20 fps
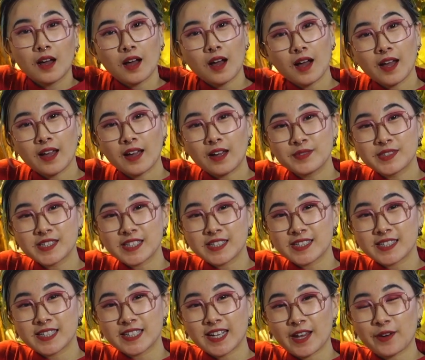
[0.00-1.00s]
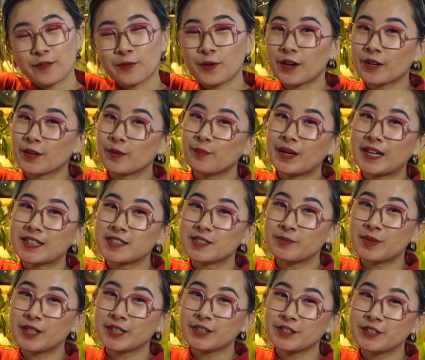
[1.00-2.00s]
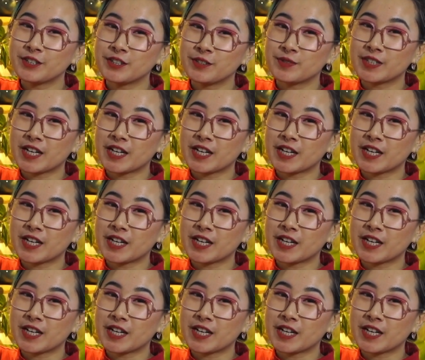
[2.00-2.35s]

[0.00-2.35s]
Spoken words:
Hi, I'm Cinsy and welcome back to my YouTube